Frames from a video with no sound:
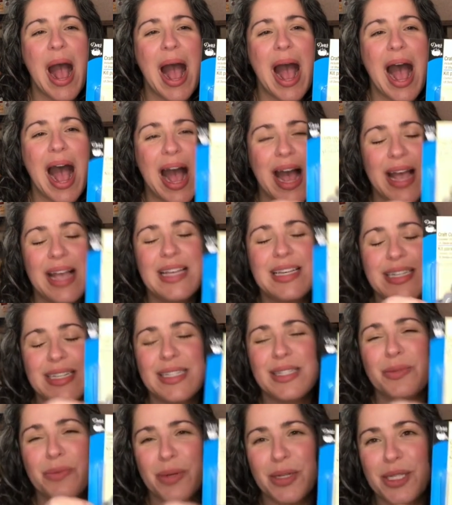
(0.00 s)
I
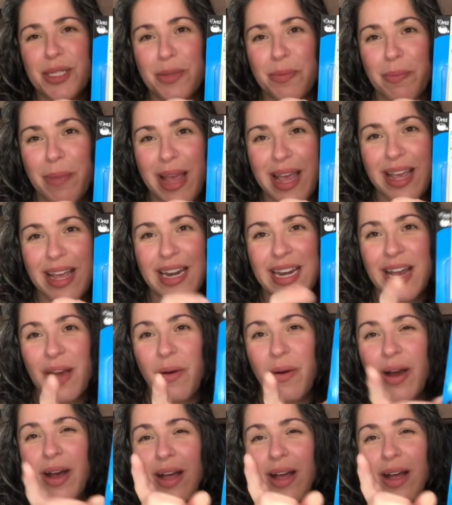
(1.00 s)
just want to make, now